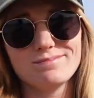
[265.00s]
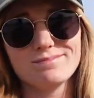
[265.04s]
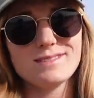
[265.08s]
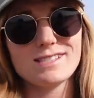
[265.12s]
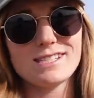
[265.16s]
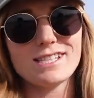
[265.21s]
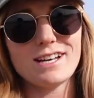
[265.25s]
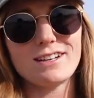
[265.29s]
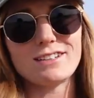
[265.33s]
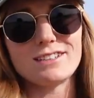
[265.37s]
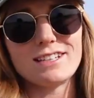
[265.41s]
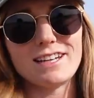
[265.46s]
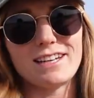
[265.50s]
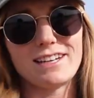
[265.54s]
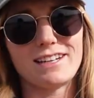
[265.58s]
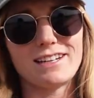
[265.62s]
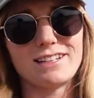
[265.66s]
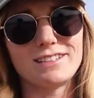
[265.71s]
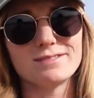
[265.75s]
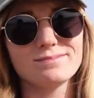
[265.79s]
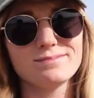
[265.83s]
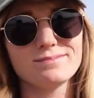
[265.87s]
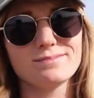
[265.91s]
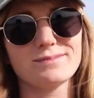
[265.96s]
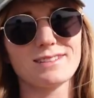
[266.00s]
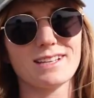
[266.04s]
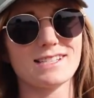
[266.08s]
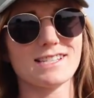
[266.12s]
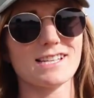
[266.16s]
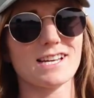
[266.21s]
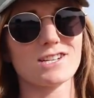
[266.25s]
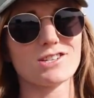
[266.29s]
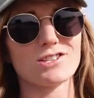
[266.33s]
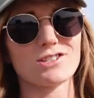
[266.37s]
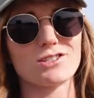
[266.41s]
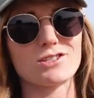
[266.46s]
cell data. That's
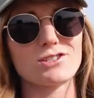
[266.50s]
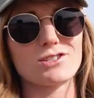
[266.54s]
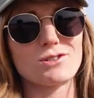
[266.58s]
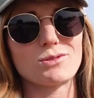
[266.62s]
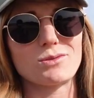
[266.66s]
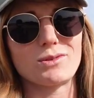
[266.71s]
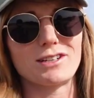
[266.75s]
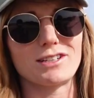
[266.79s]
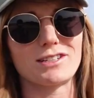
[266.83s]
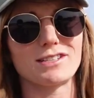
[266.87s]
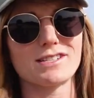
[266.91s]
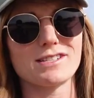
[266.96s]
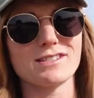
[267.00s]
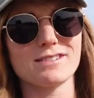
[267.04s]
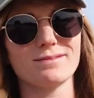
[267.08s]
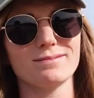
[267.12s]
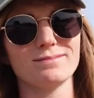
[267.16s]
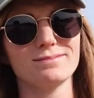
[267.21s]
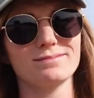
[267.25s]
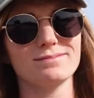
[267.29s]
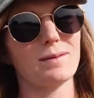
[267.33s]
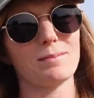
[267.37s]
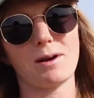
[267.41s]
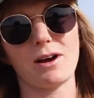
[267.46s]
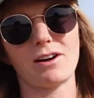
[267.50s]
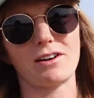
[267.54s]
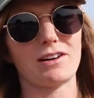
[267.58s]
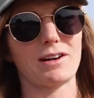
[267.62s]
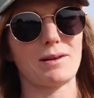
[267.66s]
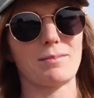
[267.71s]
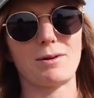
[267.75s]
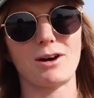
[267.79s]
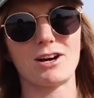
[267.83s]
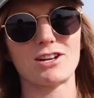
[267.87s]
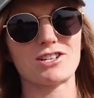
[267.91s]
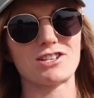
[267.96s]
actually two words. I'm
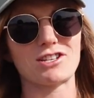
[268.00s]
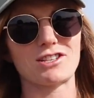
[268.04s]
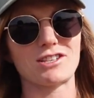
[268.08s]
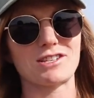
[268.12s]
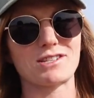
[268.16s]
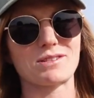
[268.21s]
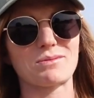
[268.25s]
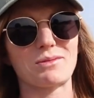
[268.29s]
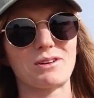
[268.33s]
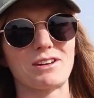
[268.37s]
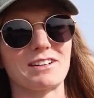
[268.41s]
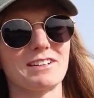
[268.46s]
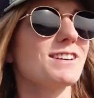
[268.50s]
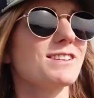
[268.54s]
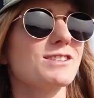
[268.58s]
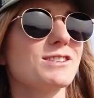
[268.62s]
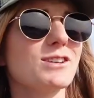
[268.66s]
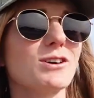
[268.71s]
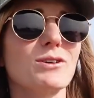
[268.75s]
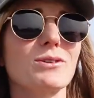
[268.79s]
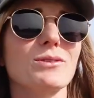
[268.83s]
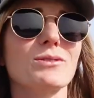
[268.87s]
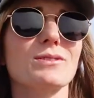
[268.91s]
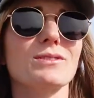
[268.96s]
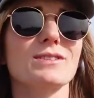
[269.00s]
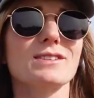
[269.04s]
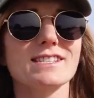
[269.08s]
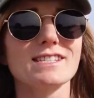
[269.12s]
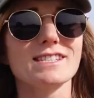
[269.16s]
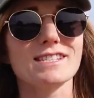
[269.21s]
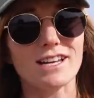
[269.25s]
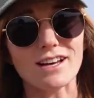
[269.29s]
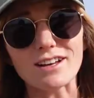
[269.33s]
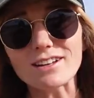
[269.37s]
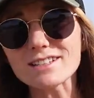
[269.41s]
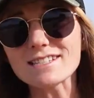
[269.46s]
already botching this one. So
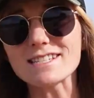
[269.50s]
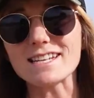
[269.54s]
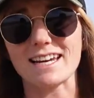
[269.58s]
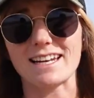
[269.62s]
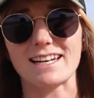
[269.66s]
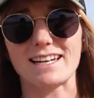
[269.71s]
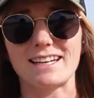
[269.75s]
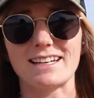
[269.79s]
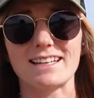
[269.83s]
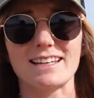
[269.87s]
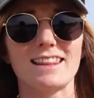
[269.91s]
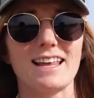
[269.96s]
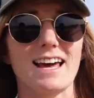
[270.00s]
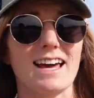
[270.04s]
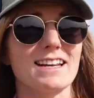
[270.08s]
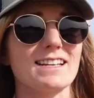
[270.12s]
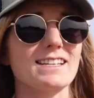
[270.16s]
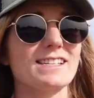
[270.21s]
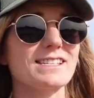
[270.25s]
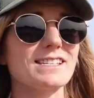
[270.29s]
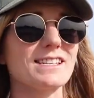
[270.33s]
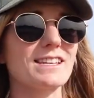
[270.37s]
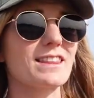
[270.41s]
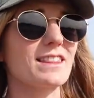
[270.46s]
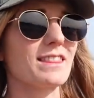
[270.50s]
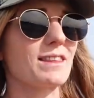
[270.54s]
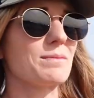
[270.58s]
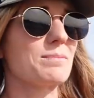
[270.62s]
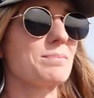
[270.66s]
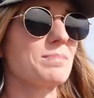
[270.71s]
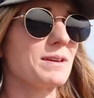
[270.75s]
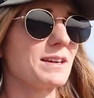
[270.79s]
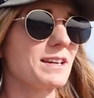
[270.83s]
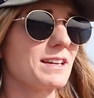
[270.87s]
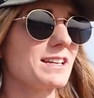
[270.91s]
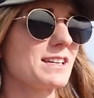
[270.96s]
cell data, that is the
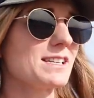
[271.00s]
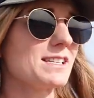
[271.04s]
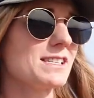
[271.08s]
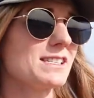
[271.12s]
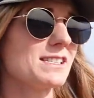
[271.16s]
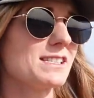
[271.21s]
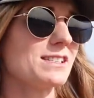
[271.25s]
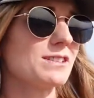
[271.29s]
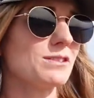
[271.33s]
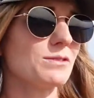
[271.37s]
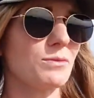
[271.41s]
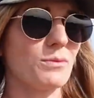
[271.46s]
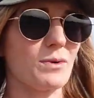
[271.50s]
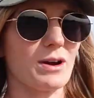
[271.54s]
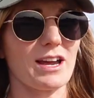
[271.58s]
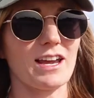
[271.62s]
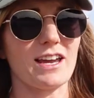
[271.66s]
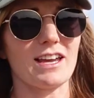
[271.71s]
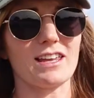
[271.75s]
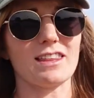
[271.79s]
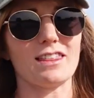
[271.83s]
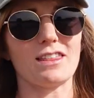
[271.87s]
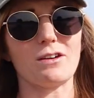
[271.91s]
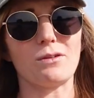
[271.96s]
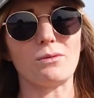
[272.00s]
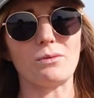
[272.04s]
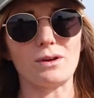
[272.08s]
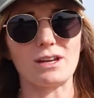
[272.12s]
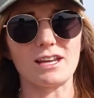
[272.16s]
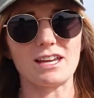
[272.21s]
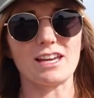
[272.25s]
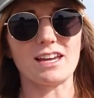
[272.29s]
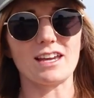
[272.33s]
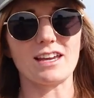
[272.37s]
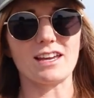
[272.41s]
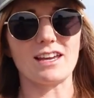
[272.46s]
biggest way that
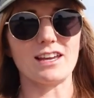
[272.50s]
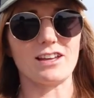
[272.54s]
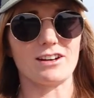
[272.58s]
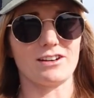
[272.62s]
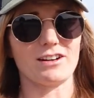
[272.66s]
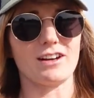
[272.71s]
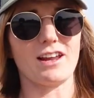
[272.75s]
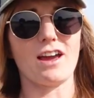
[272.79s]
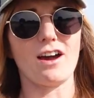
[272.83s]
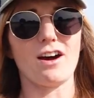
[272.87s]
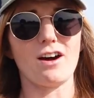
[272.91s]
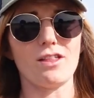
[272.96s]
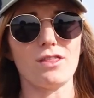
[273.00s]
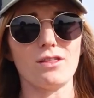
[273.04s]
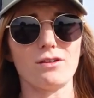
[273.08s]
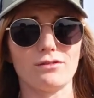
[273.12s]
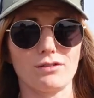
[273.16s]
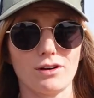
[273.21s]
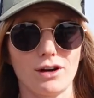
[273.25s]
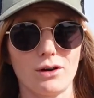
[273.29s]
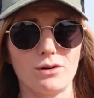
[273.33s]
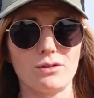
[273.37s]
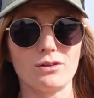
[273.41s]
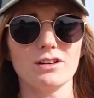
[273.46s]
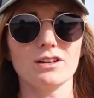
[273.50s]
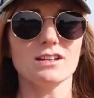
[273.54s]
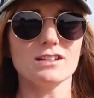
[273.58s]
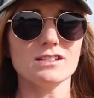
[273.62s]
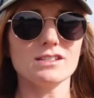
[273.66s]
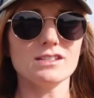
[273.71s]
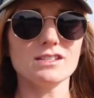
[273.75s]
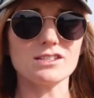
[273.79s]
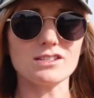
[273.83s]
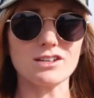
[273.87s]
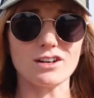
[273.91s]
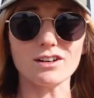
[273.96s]
we get internet on the road.
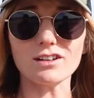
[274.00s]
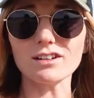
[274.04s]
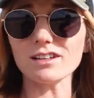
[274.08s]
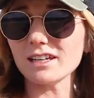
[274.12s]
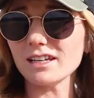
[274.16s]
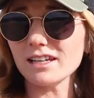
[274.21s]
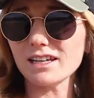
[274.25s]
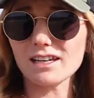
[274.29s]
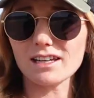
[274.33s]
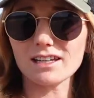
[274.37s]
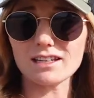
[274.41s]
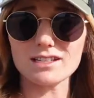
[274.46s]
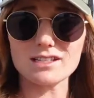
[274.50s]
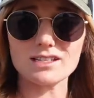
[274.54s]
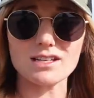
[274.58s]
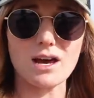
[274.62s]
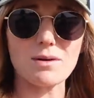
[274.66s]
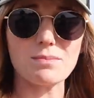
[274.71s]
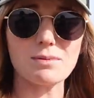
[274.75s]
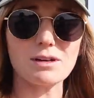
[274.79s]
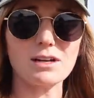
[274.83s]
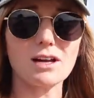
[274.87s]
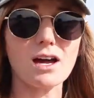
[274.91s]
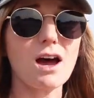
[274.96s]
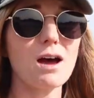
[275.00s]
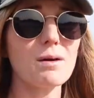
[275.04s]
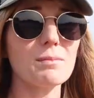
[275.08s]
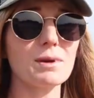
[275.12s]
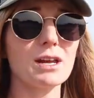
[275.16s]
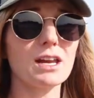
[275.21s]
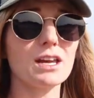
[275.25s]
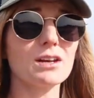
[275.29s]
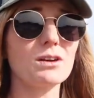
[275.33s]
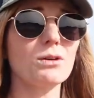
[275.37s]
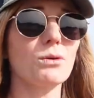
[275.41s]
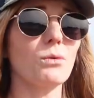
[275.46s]
Starlink is up and
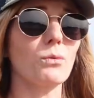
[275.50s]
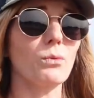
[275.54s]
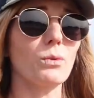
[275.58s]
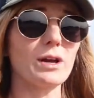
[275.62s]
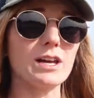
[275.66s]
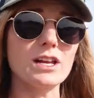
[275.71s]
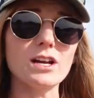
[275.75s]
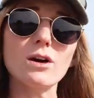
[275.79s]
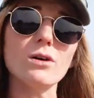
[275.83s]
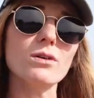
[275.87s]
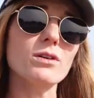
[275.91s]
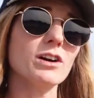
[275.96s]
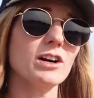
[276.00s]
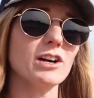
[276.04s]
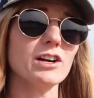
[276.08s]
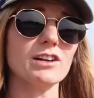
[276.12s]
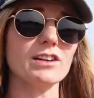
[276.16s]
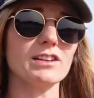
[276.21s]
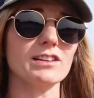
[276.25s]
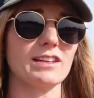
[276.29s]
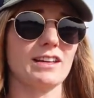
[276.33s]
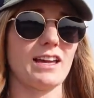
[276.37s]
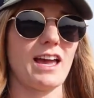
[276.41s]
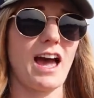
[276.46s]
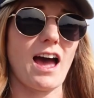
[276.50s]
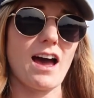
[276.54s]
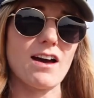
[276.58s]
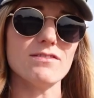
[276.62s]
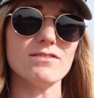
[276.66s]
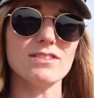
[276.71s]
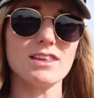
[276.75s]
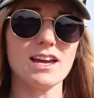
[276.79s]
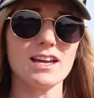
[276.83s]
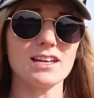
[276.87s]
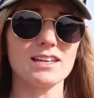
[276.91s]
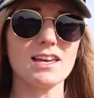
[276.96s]
coming. We don't currently
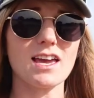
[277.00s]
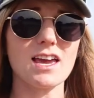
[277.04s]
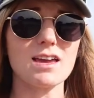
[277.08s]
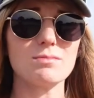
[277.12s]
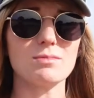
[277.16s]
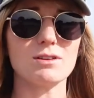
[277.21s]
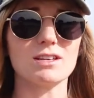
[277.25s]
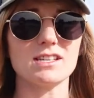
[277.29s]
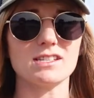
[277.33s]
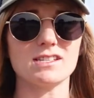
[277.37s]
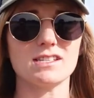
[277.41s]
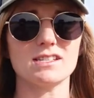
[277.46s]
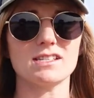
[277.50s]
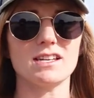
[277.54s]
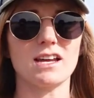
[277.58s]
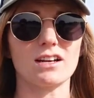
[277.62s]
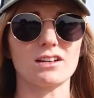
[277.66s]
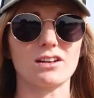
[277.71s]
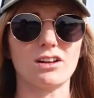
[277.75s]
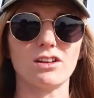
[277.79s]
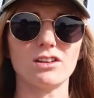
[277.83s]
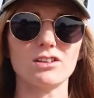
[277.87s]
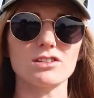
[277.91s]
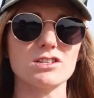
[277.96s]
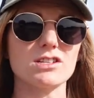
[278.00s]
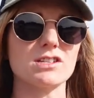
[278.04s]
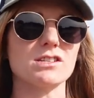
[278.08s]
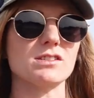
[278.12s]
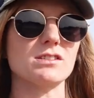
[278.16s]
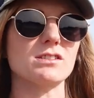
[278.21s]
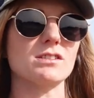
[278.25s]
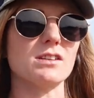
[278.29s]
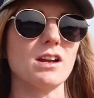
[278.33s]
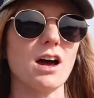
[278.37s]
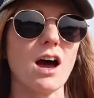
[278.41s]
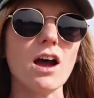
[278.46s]
have that yet because the technology is
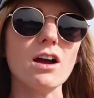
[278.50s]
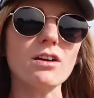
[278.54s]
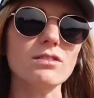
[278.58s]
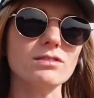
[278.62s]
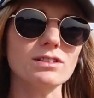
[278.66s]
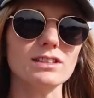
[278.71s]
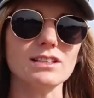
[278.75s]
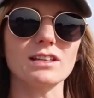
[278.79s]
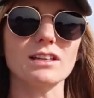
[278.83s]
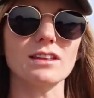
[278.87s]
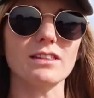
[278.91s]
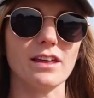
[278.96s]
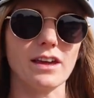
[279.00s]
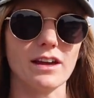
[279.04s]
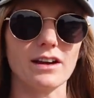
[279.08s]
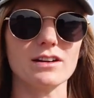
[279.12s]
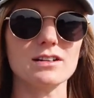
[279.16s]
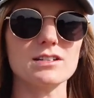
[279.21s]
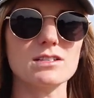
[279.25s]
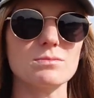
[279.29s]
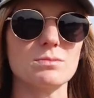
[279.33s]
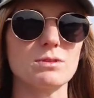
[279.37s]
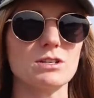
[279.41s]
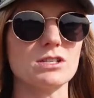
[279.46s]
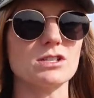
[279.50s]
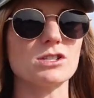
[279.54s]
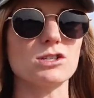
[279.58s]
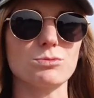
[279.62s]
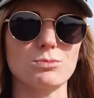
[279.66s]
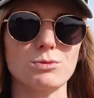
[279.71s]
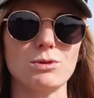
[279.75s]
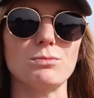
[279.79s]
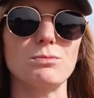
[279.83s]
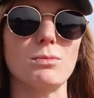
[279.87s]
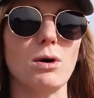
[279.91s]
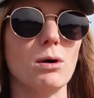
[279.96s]
not really there to be
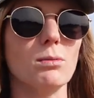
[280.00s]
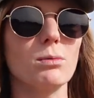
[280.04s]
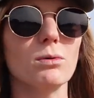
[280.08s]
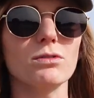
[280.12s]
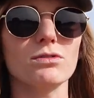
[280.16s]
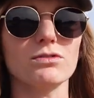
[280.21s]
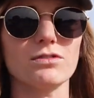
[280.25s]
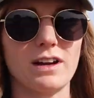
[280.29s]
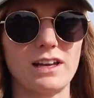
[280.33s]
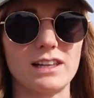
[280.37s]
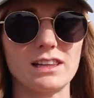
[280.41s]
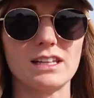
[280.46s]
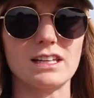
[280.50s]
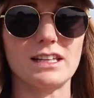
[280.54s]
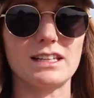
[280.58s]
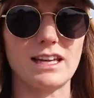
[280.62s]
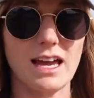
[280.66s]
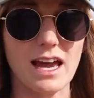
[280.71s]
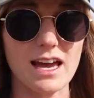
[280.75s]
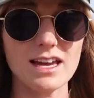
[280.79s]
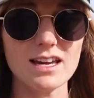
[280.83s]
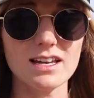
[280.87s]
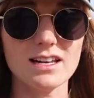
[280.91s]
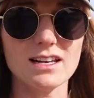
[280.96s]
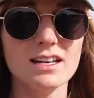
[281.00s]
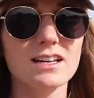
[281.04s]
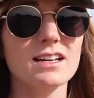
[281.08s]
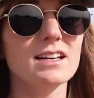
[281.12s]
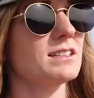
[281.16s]
super mobile friendly yet.